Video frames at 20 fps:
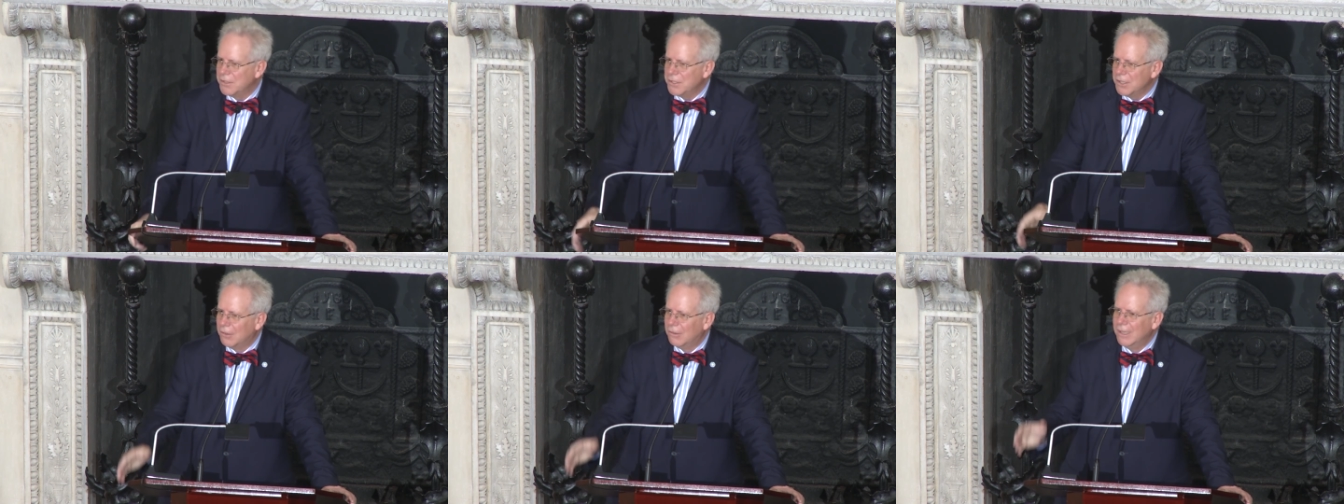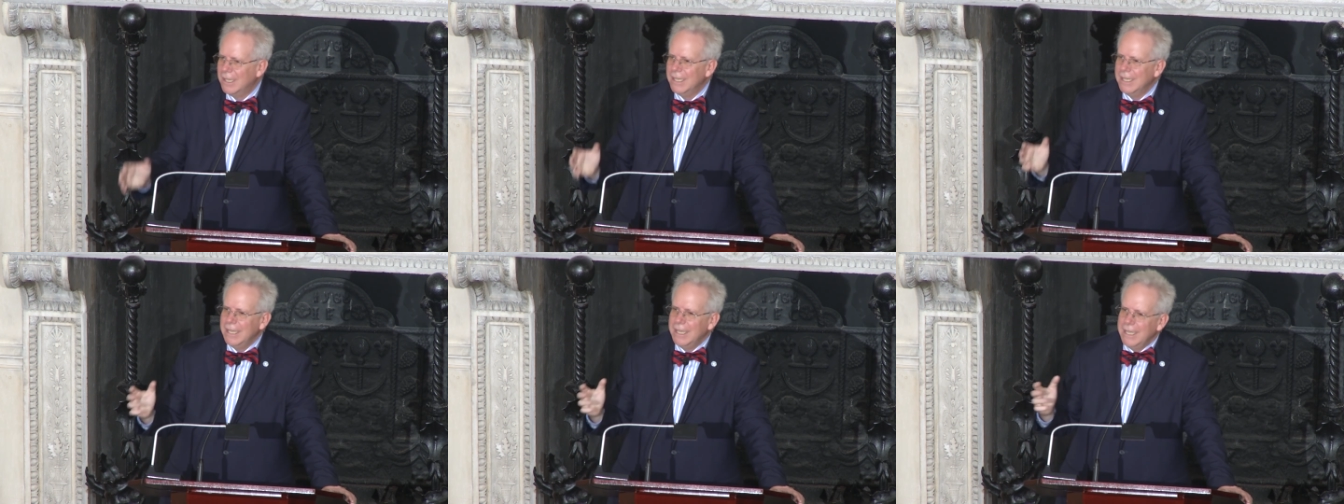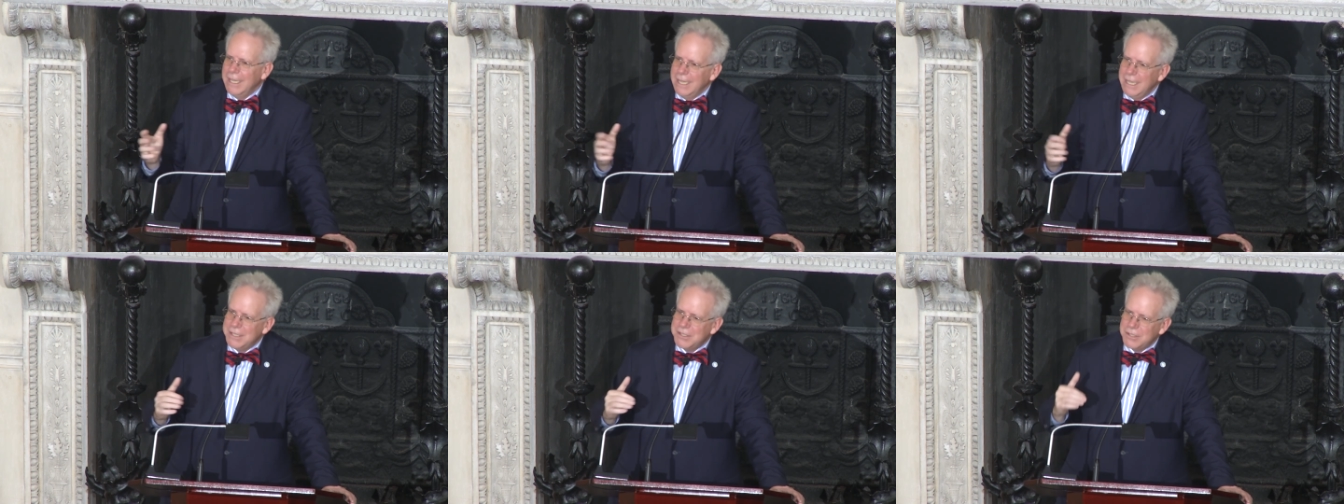So
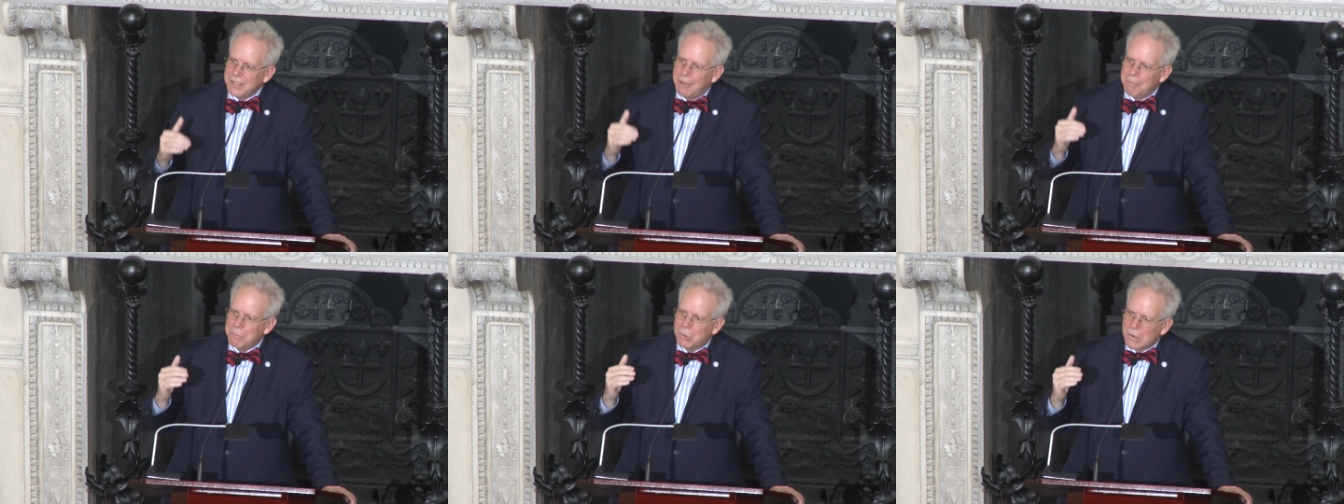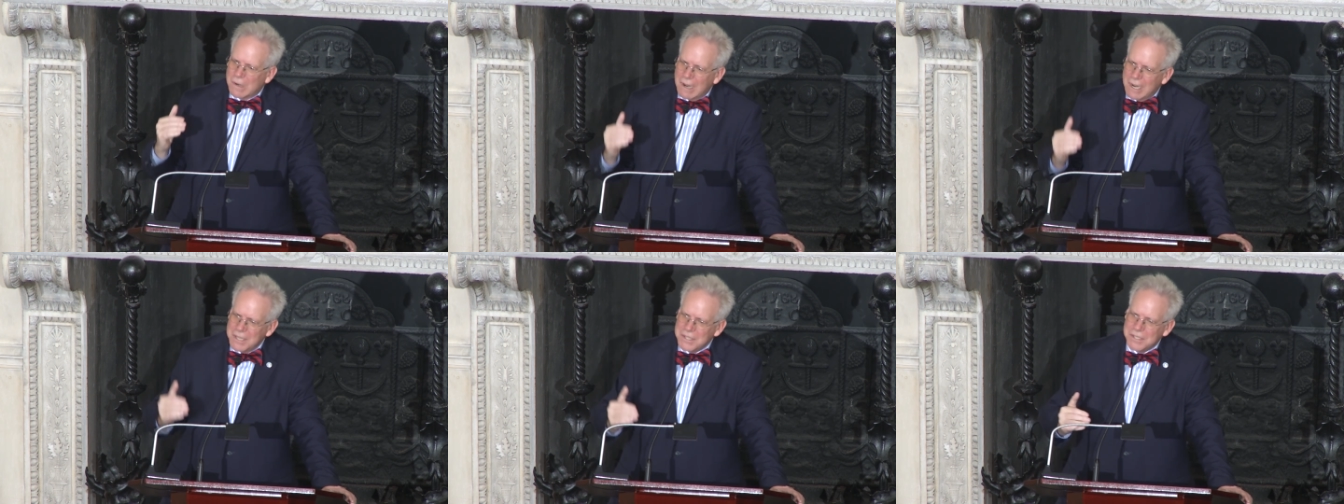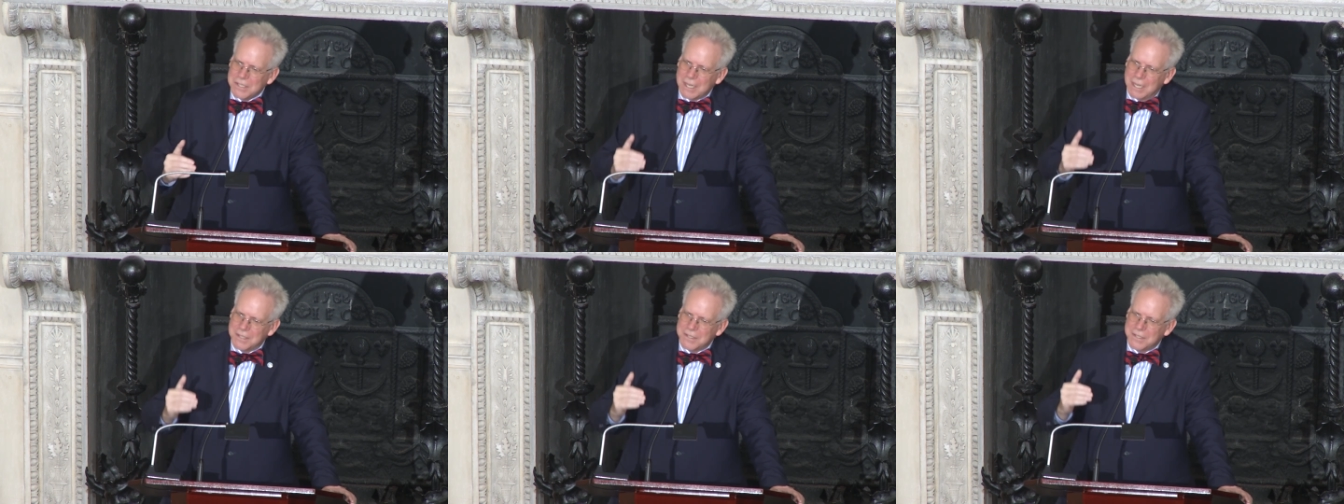it's a
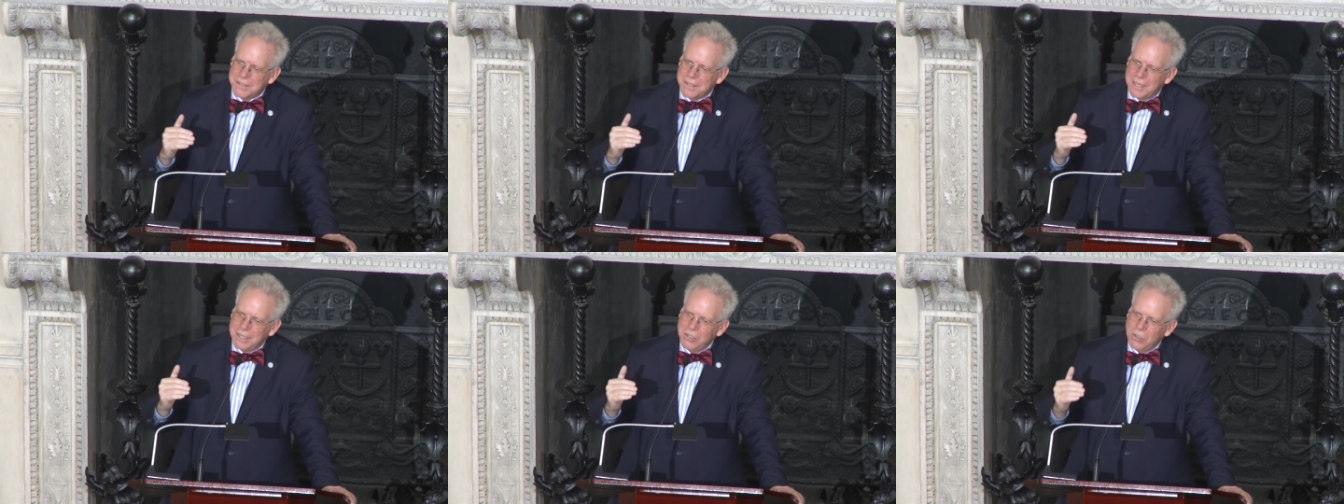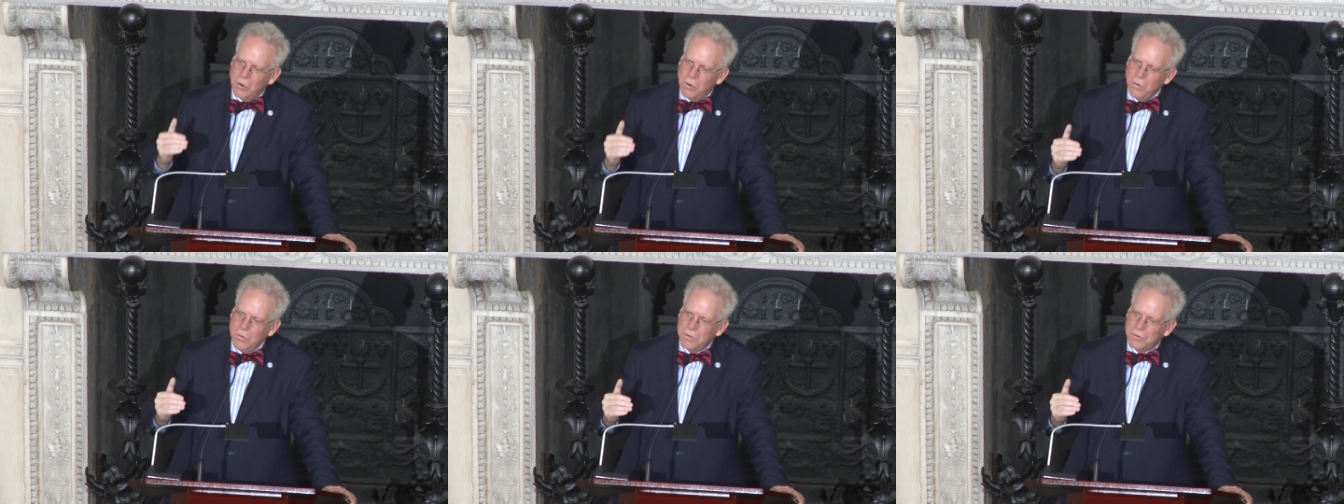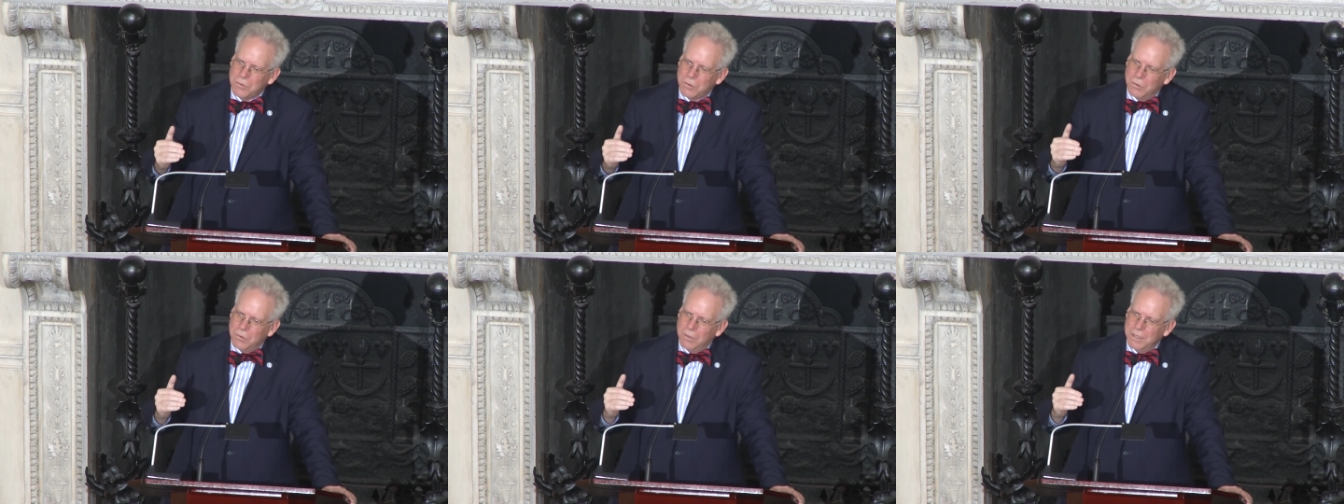process they go
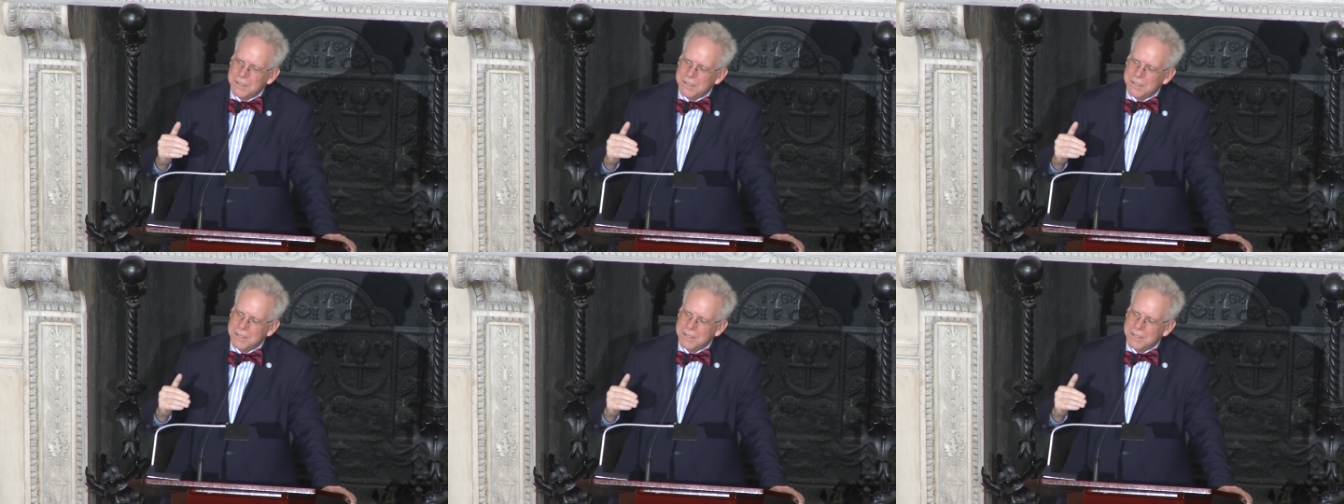through.